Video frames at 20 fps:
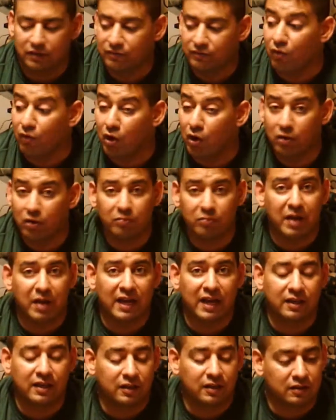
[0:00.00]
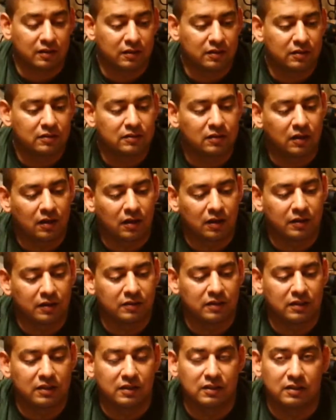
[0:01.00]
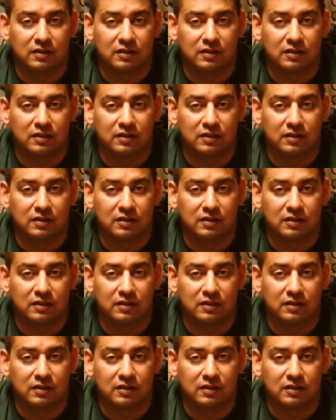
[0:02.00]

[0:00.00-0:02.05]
foil backing on the